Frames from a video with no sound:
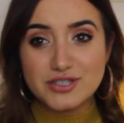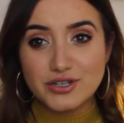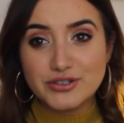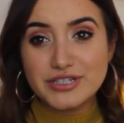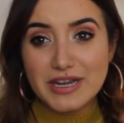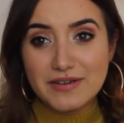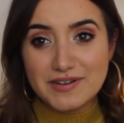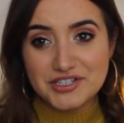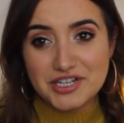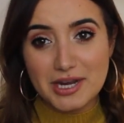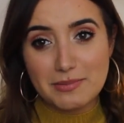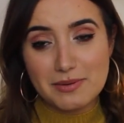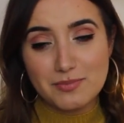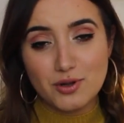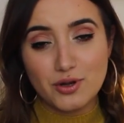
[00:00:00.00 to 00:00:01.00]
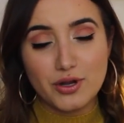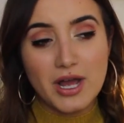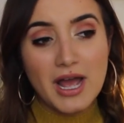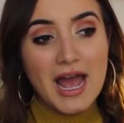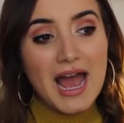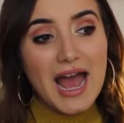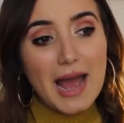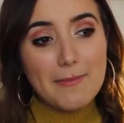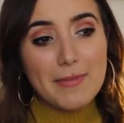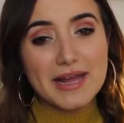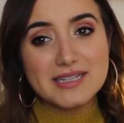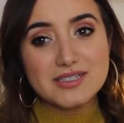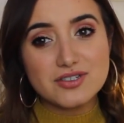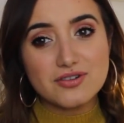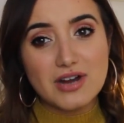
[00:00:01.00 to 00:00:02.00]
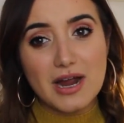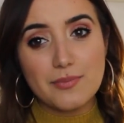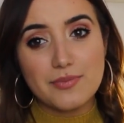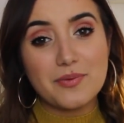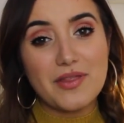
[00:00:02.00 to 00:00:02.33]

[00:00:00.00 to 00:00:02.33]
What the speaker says: so definitely check out my blog and my Instagram.